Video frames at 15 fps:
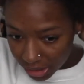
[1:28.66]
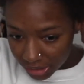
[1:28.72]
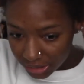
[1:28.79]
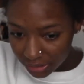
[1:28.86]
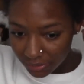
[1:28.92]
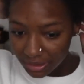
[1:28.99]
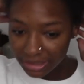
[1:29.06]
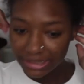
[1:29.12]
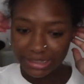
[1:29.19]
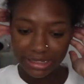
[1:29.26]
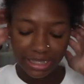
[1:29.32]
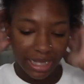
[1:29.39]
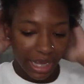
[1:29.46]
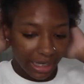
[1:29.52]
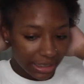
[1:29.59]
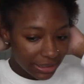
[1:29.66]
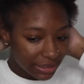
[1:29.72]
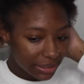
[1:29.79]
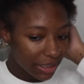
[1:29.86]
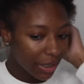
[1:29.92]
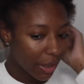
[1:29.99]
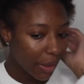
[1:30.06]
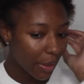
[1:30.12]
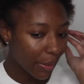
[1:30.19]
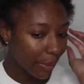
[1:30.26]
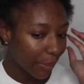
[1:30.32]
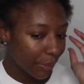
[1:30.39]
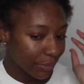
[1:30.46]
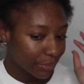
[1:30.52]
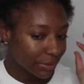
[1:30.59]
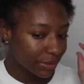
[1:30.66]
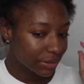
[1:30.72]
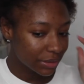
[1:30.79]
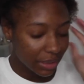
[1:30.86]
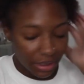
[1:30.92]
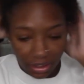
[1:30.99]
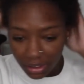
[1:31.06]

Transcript: So let's see how this goes.